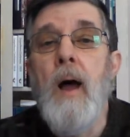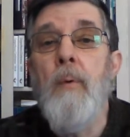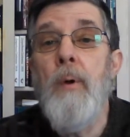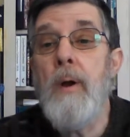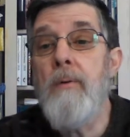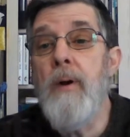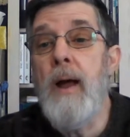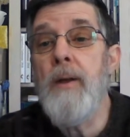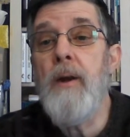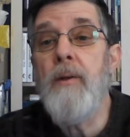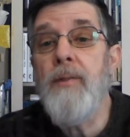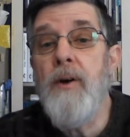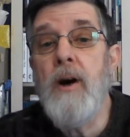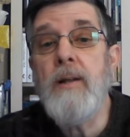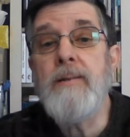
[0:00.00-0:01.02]
I want to ground our
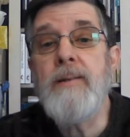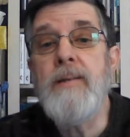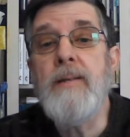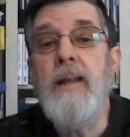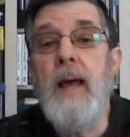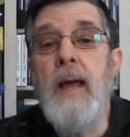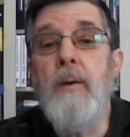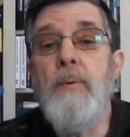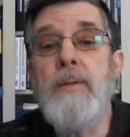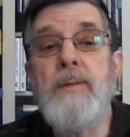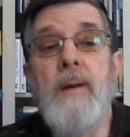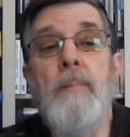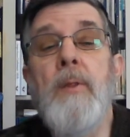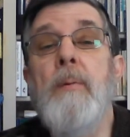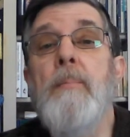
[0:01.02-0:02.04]
thoughts today with
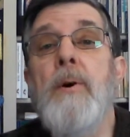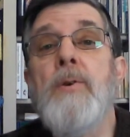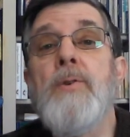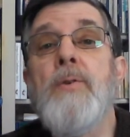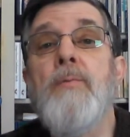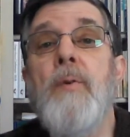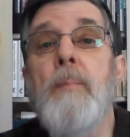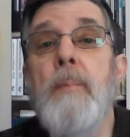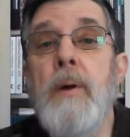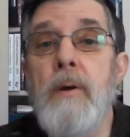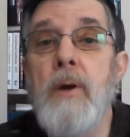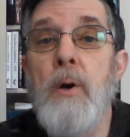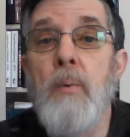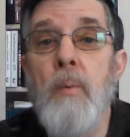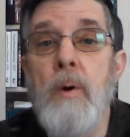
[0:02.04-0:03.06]
some of the most
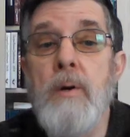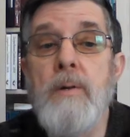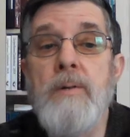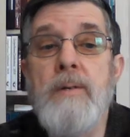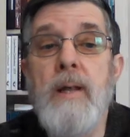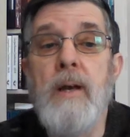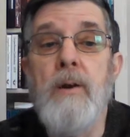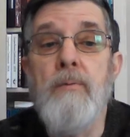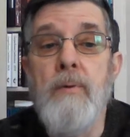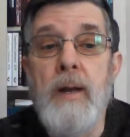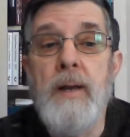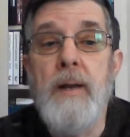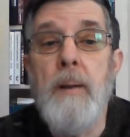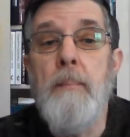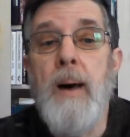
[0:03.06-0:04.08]
familiar words that are
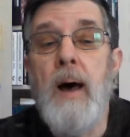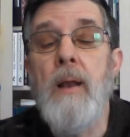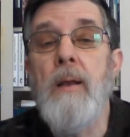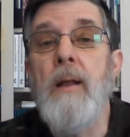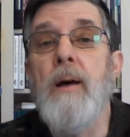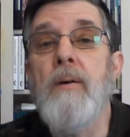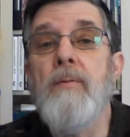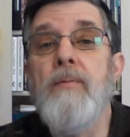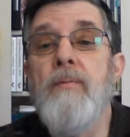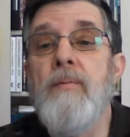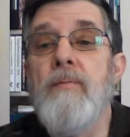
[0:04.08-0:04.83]
written about love,